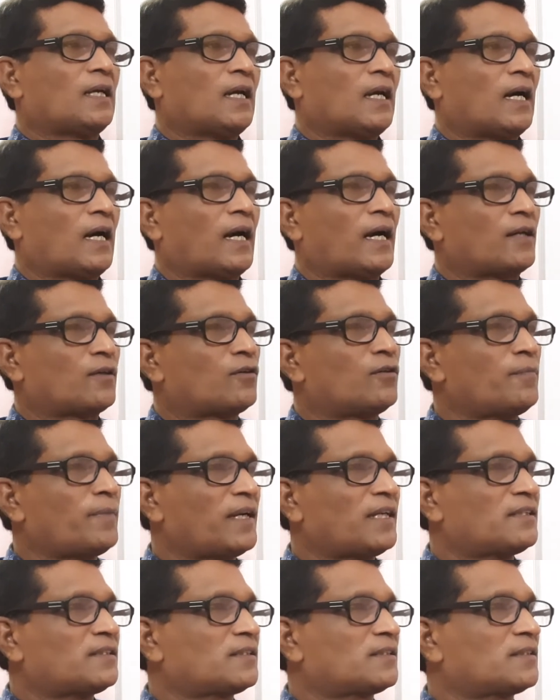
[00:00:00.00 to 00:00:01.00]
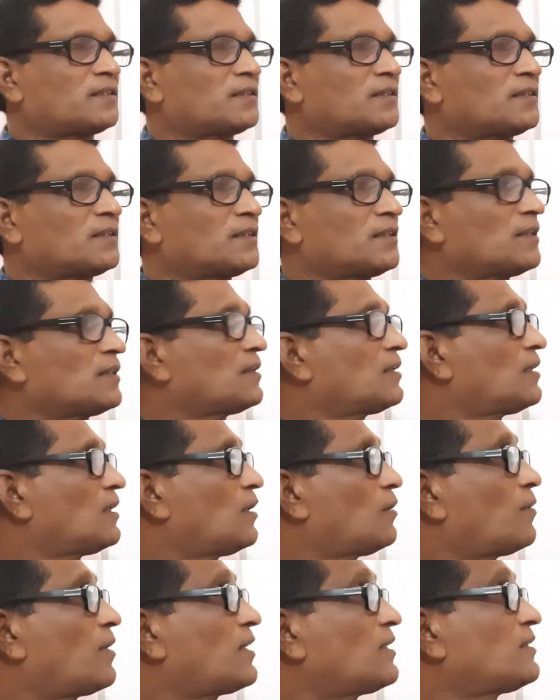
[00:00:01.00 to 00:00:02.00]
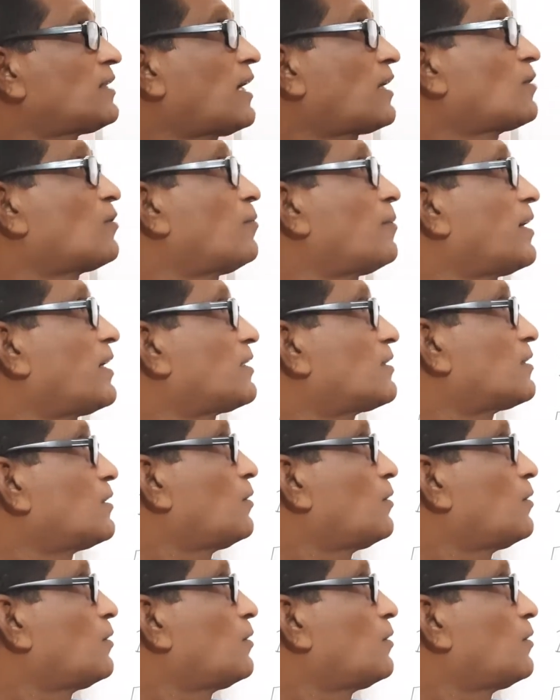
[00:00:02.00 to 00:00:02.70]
Arguments, what is argument?